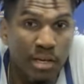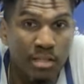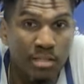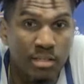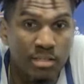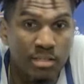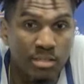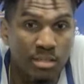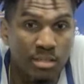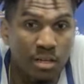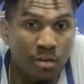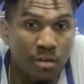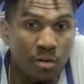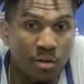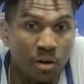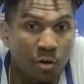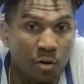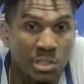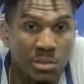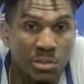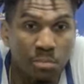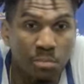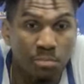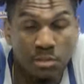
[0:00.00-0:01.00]
You know,
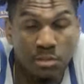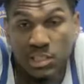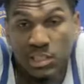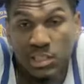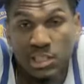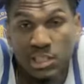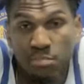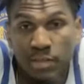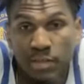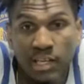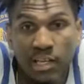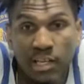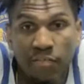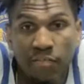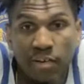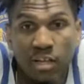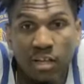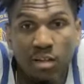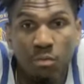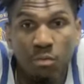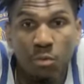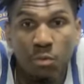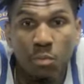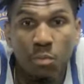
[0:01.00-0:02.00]
always being
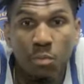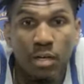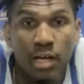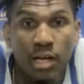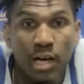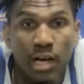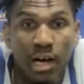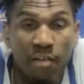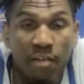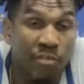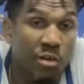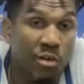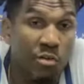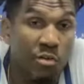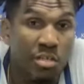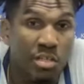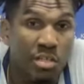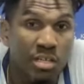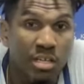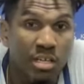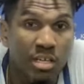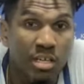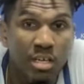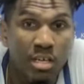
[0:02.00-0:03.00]
available. But I feel
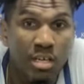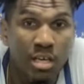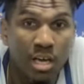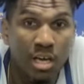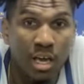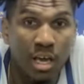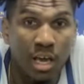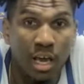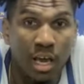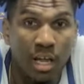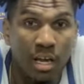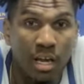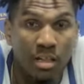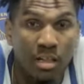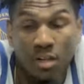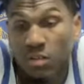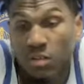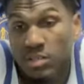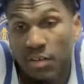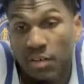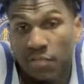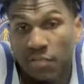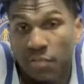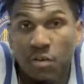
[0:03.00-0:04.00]
good, and as long
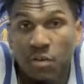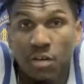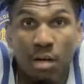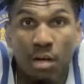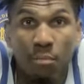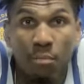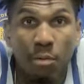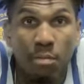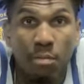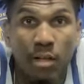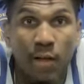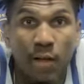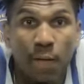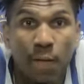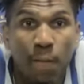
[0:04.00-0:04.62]
as I feel good, I'm gonna play.